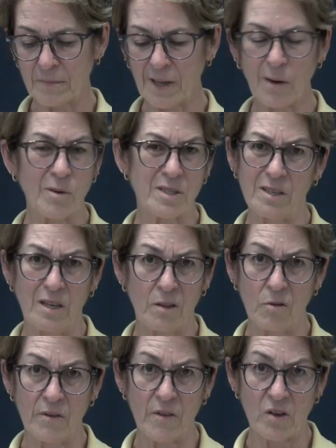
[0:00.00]
I wasn't
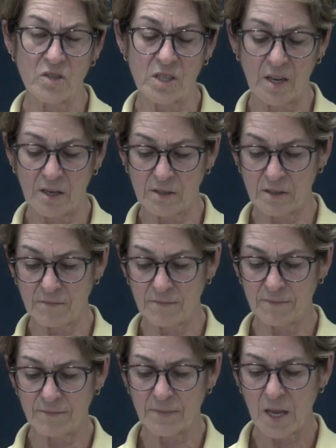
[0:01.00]
either of those things.
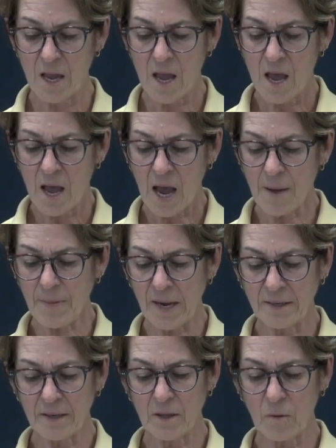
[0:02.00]
I
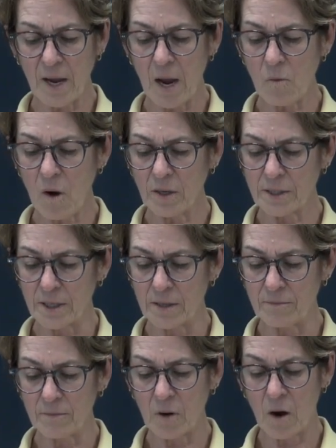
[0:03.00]
painted the way I
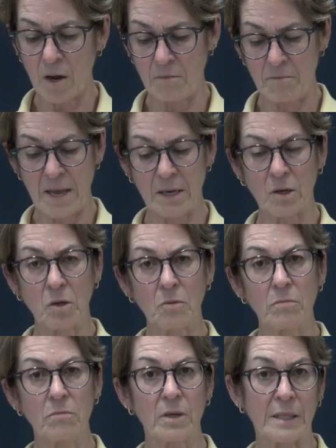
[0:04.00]
wanted, on
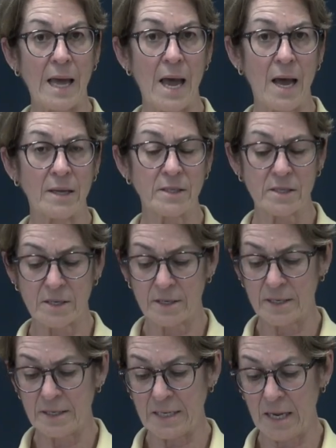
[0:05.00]
metal, glass,
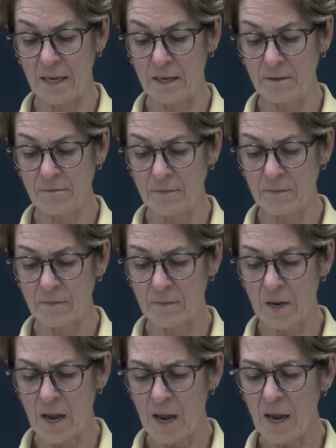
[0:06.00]
tin.
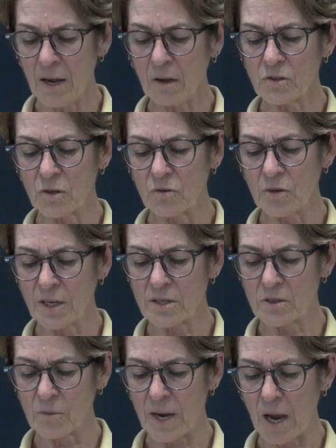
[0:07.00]
I also
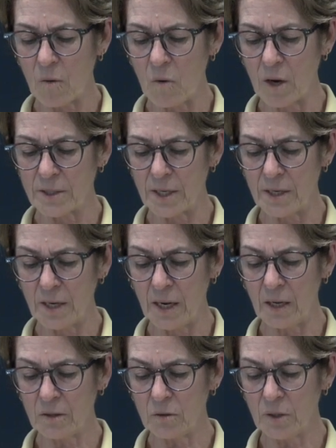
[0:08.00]
dressed the way I wanted,
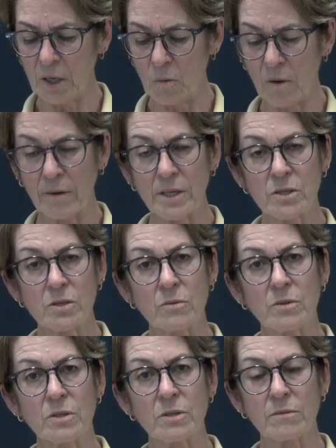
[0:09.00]
including wearing
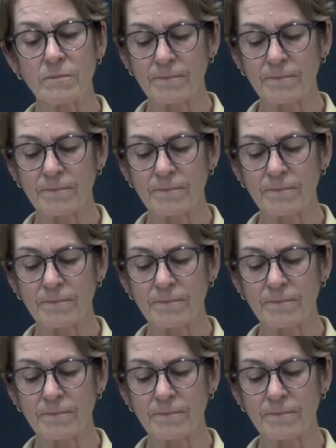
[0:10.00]
suits.